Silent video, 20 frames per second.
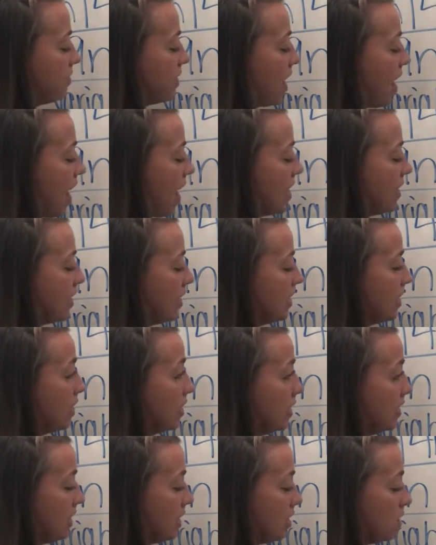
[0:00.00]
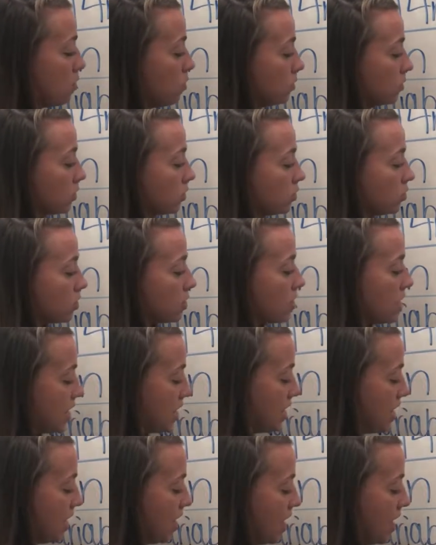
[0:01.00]
9n equals
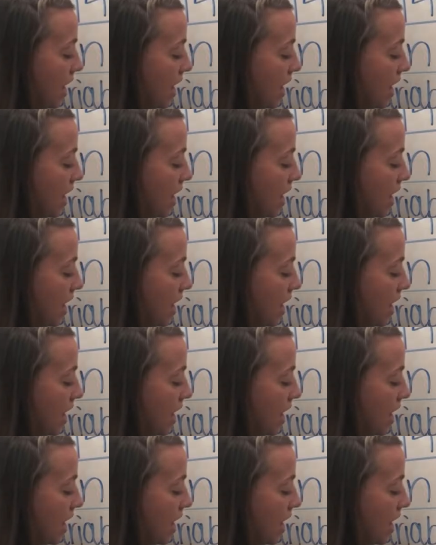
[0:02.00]
3,